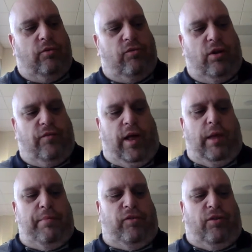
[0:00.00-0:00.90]
To
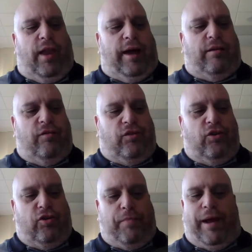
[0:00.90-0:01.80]
develop a selective
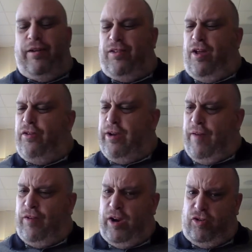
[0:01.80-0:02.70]
search pattern, it's another
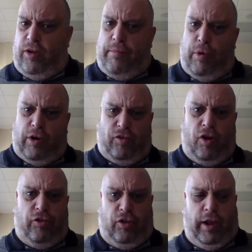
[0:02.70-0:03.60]
definition in the book, it's
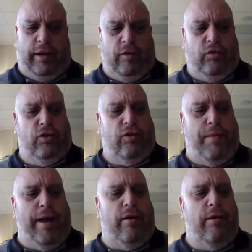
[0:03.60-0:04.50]
called selective search
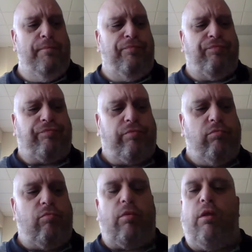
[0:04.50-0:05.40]
pattern.
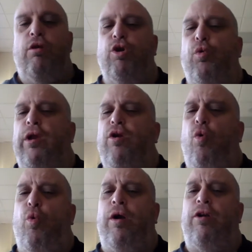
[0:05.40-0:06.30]
You want to know
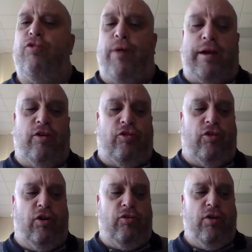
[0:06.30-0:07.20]
where to direct your
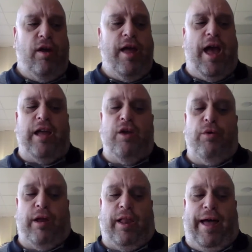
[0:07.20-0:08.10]
search, and you
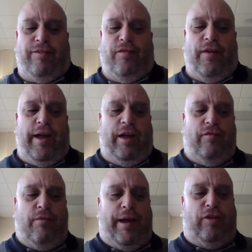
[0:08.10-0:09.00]
want to classify
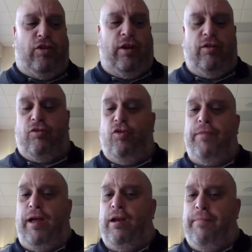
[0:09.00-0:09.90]
information into
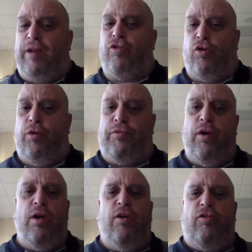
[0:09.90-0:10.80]
major groups.
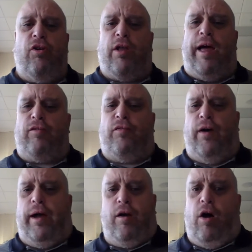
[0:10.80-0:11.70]
So you're
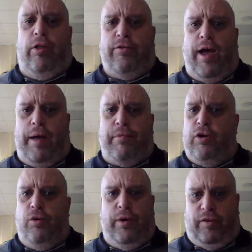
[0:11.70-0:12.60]
classifying all the time. You're
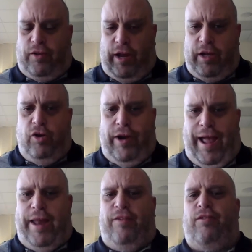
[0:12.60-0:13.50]
doing this in your
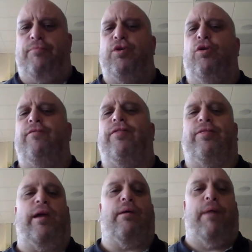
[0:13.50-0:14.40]
head. It's something you don't even
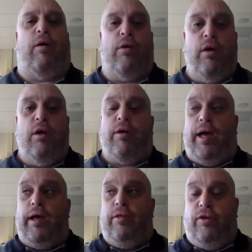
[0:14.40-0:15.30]
think about.
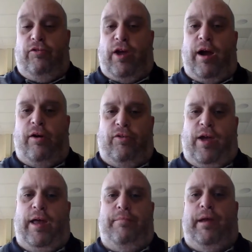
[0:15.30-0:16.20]
Okay, there's cars
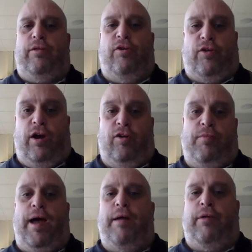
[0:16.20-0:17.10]
ahead of me. There's cars
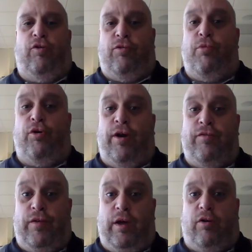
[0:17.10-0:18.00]
behind me. Those are motorized
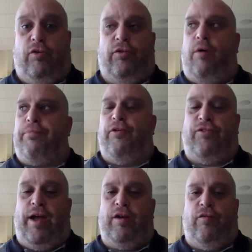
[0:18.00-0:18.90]
vehicles. Oh, there's
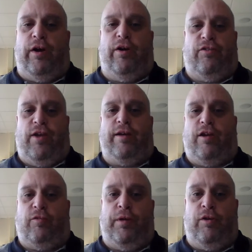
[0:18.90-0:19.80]
sign over here. This sign
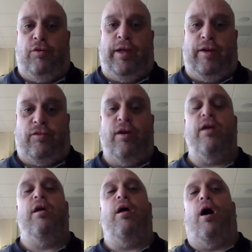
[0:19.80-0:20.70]
tells me to do this.
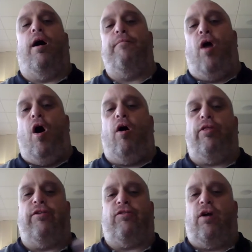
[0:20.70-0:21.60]
All
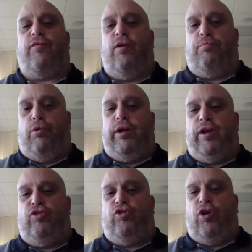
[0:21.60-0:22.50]
this stuff you're putting
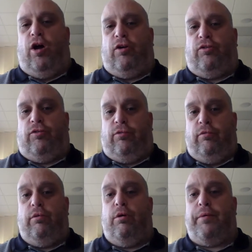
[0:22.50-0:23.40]
in chunks,
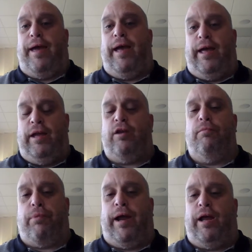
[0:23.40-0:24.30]
okay, in your
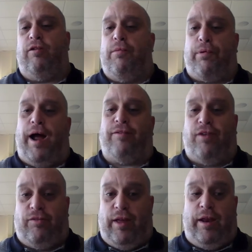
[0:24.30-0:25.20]
brain to
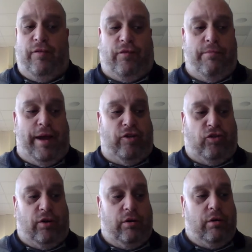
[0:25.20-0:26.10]
process that
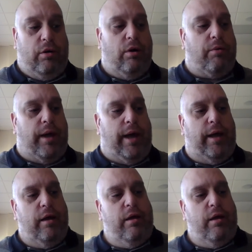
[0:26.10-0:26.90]
information. Okay.